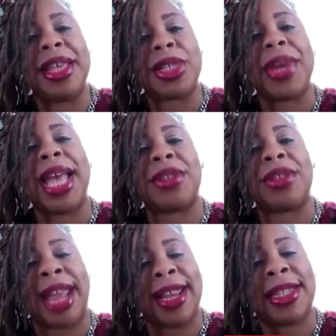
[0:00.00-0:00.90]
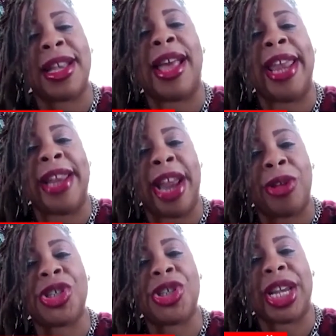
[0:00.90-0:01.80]
So yeah, so that is in
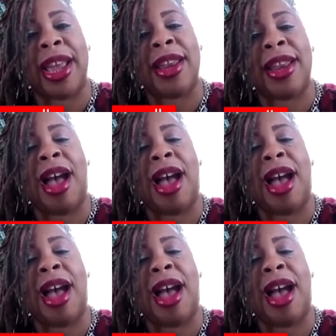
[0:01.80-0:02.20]
Harold's Chicken,